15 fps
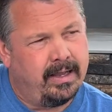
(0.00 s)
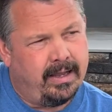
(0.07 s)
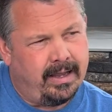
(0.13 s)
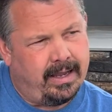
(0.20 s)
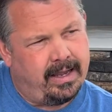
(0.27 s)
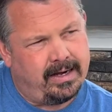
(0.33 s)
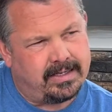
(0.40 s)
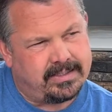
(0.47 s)

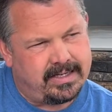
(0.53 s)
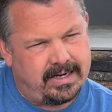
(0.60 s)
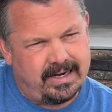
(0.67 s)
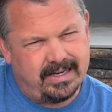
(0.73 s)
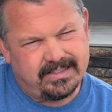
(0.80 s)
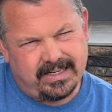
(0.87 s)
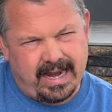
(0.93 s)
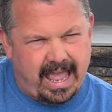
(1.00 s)
And it's
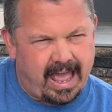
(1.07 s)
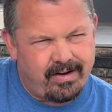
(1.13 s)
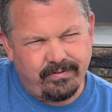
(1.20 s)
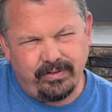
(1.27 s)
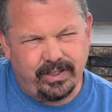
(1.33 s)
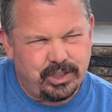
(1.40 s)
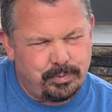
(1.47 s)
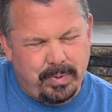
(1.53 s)
an
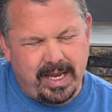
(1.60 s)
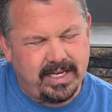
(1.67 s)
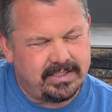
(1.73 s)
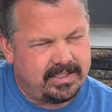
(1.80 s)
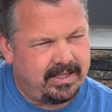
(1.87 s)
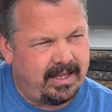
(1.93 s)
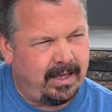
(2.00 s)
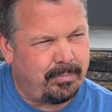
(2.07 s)
average based
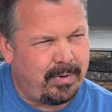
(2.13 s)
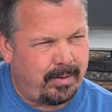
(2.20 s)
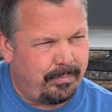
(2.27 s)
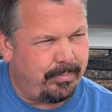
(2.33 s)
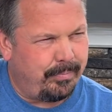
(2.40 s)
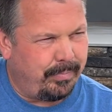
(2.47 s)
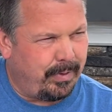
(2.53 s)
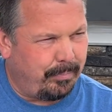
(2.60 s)
thing,
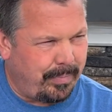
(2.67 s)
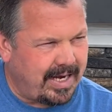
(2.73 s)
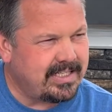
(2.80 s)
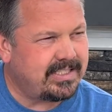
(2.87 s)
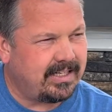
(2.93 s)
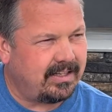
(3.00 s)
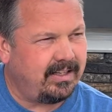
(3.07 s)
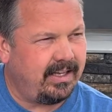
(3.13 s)
but
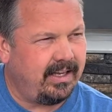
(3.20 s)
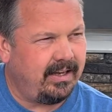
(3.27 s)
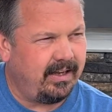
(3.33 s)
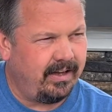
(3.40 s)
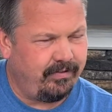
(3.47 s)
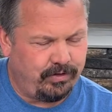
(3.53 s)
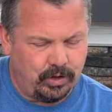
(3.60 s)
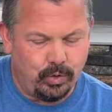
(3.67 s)
basically
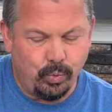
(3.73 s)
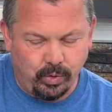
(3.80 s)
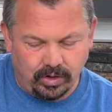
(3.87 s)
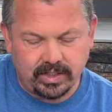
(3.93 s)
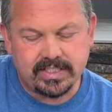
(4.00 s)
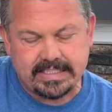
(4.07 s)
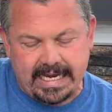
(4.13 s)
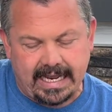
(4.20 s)
if you
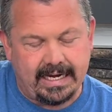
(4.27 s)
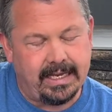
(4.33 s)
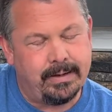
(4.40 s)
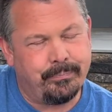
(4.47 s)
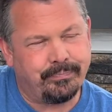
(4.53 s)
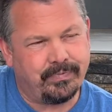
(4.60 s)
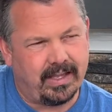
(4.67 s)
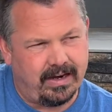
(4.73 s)
work steady
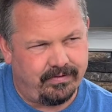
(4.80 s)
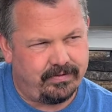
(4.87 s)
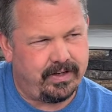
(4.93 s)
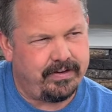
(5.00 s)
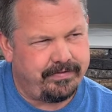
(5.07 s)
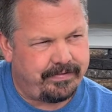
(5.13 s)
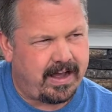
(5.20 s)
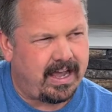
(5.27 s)
every
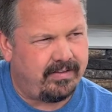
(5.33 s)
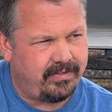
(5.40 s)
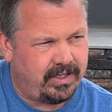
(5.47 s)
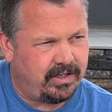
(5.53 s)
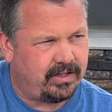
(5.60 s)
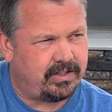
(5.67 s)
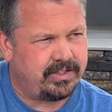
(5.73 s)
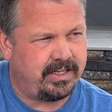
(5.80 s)
5
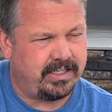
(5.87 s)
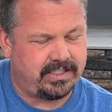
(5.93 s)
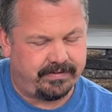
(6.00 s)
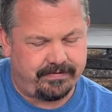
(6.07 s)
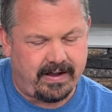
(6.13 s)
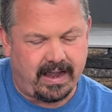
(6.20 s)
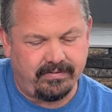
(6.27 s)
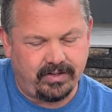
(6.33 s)
years, and it's a
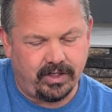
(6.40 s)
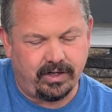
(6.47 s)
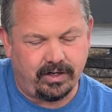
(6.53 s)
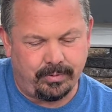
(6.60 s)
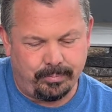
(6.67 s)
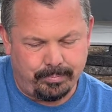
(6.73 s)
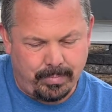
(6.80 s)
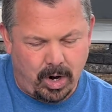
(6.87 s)

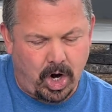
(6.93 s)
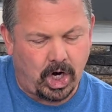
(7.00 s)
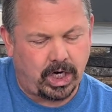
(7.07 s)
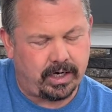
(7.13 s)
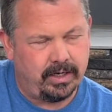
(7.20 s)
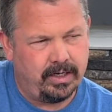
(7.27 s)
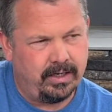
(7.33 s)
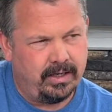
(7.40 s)
5-year
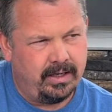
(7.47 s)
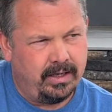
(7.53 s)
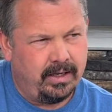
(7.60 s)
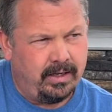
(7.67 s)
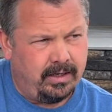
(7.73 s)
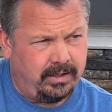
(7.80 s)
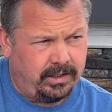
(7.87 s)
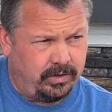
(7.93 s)
mark,
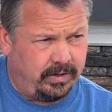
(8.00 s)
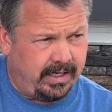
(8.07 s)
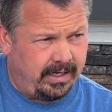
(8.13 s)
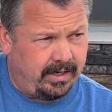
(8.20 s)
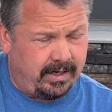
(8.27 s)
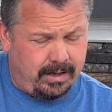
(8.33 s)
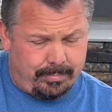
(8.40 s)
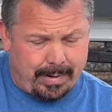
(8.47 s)
you
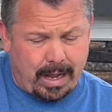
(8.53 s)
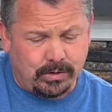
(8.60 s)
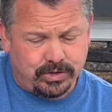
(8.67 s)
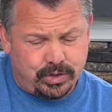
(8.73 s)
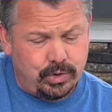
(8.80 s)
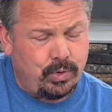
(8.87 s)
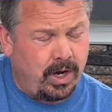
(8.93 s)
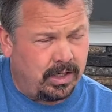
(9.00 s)
get about
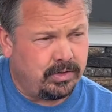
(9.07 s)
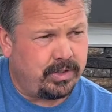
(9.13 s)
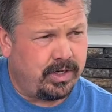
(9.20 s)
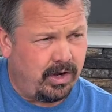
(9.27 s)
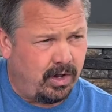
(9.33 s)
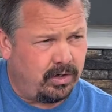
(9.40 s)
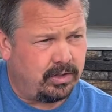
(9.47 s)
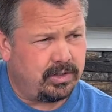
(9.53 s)

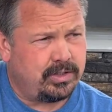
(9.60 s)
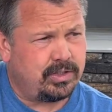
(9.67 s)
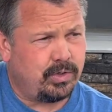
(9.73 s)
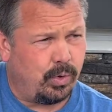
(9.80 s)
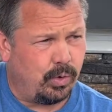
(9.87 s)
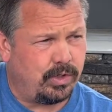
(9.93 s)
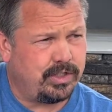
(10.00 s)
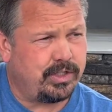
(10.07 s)
$200
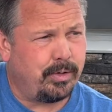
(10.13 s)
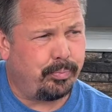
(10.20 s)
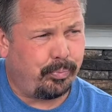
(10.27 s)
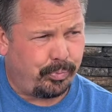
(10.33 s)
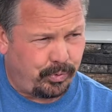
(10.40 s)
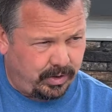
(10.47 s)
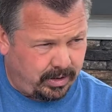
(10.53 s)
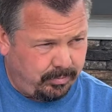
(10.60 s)
towards the
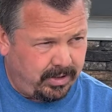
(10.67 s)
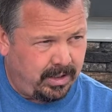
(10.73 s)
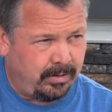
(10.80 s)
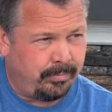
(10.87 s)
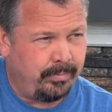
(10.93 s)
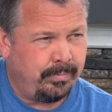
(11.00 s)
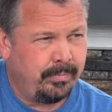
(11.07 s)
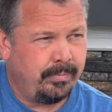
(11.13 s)

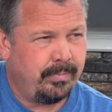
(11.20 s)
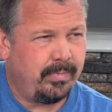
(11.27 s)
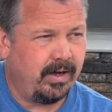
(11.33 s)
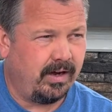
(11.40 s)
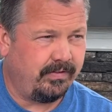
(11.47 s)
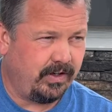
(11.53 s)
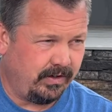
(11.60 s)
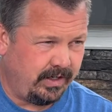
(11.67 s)
premium
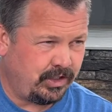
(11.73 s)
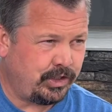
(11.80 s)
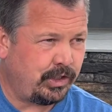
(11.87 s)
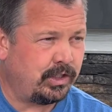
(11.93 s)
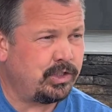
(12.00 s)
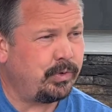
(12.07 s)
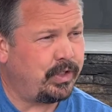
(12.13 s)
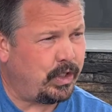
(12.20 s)
of your
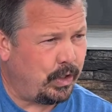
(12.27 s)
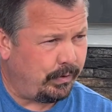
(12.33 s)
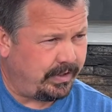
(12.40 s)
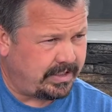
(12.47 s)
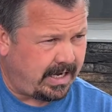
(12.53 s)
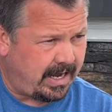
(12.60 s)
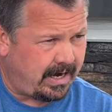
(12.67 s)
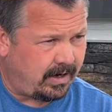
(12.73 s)
insurance when you go to
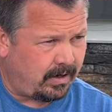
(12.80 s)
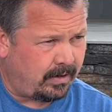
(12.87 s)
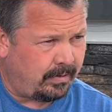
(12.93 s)
retire.